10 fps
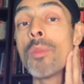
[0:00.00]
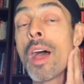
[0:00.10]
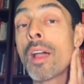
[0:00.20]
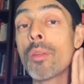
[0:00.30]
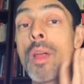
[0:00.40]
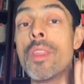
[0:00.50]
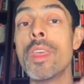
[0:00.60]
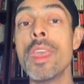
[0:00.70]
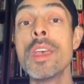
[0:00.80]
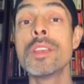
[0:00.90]
around
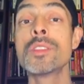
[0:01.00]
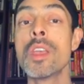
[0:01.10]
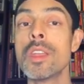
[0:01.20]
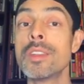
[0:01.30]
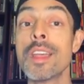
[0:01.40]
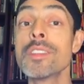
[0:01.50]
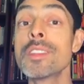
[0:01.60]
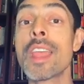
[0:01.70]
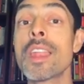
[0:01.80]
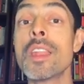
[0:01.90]
the ears,
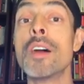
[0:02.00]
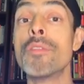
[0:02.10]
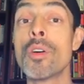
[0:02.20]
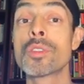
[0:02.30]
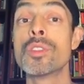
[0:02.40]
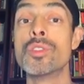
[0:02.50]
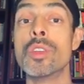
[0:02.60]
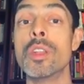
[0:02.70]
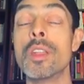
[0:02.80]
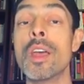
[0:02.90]
doesn't get enough
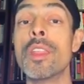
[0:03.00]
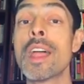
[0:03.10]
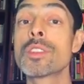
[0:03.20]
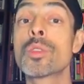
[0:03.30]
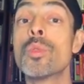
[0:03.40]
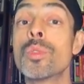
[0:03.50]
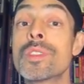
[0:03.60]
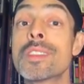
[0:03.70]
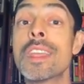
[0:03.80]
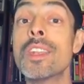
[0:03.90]
oxygen, and that's called
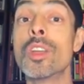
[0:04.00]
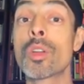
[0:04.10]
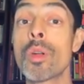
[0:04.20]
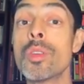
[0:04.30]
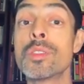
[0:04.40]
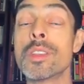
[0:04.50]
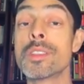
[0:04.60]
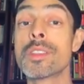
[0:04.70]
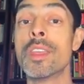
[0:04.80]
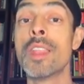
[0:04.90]
skin
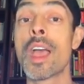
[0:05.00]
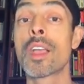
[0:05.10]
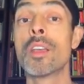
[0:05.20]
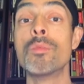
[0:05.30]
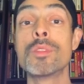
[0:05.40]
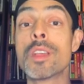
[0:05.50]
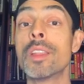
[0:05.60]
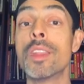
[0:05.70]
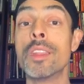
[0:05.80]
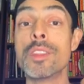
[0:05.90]
necrosis, and that can
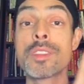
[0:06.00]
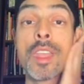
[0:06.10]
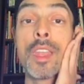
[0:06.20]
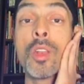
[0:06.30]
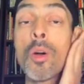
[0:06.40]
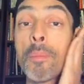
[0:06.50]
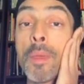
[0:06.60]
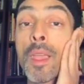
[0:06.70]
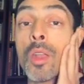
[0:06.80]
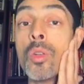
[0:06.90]
result in the skin not
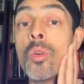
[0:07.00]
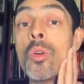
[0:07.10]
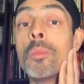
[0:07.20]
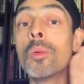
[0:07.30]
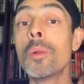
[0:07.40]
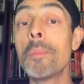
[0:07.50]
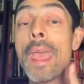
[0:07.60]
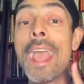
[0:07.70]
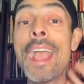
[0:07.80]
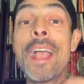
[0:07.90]
being a normal
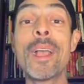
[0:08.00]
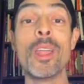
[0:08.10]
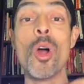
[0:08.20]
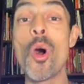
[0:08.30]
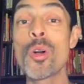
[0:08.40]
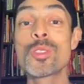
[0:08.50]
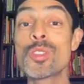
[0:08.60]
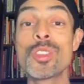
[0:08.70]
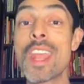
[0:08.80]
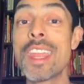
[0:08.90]
pink and
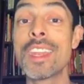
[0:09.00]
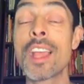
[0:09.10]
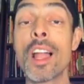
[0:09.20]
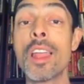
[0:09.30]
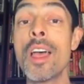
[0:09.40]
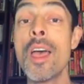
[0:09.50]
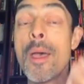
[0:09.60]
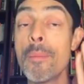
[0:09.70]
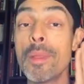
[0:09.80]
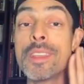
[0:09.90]
oxygenated color,
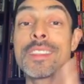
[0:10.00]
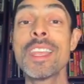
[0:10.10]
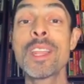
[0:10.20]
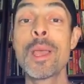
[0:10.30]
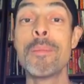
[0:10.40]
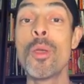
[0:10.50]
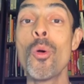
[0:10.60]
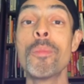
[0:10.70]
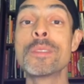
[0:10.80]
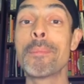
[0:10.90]
but the skin can be
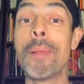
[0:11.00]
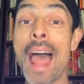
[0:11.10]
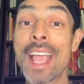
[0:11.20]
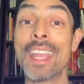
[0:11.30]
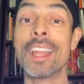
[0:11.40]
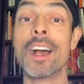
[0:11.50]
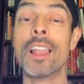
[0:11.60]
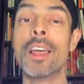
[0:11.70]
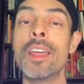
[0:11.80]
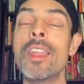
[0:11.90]
almost black in
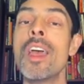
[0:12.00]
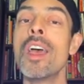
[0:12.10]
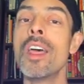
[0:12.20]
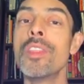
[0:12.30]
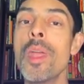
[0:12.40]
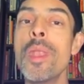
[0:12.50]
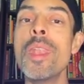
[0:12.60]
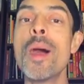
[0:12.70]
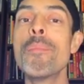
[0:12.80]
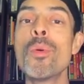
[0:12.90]
color. And the
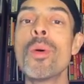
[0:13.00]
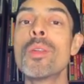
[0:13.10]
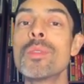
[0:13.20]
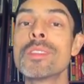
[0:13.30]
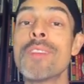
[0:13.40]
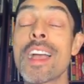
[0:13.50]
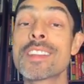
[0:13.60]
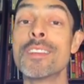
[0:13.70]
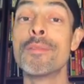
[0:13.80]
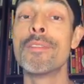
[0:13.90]
number one risk
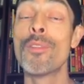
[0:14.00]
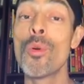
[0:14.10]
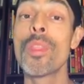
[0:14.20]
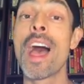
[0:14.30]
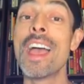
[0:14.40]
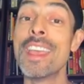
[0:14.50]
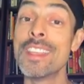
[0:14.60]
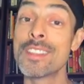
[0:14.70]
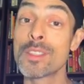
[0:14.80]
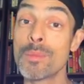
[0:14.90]
factor for that
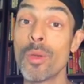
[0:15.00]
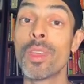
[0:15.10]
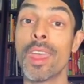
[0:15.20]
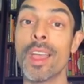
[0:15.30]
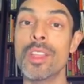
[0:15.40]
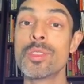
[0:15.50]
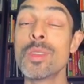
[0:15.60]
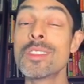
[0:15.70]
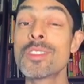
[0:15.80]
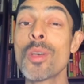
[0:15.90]
is smoking. And so
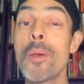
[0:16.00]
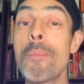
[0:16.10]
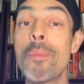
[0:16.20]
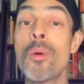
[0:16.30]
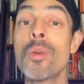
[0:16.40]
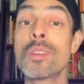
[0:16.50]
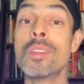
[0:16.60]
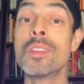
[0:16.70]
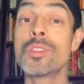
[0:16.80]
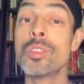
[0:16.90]
it's so
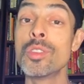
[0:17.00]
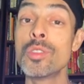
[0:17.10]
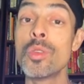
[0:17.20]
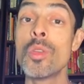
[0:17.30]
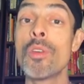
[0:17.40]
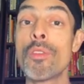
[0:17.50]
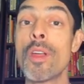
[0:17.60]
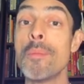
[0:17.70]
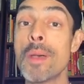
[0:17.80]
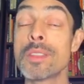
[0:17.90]
important to do your
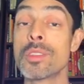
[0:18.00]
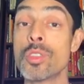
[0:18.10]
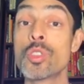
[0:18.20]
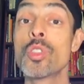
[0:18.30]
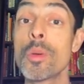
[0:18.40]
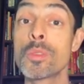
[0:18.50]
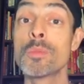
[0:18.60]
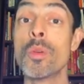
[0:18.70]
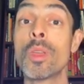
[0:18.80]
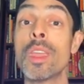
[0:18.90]
very best to stop
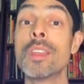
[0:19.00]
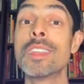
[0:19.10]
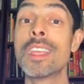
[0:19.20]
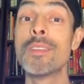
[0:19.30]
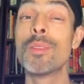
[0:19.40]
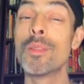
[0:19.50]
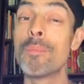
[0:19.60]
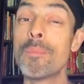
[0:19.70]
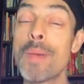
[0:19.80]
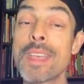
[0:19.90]
smoking to give you the
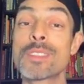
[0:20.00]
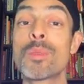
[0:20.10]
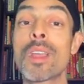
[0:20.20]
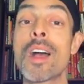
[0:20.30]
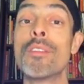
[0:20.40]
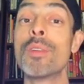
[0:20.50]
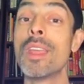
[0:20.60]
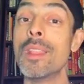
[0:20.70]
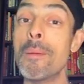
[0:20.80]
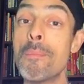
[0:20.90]
best recovery
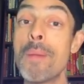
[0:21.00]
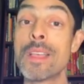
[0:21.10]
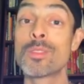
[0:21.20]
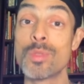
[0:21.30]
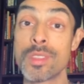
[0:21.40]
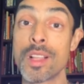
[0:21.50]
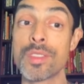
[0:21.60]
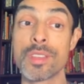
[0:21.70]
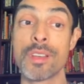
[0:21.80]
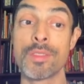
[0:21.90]
and the best
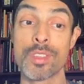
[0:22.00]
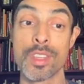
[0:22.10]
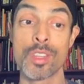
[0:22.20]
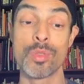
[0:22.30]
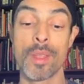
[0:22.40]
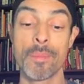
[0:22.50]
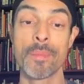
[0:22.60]
results after surgery.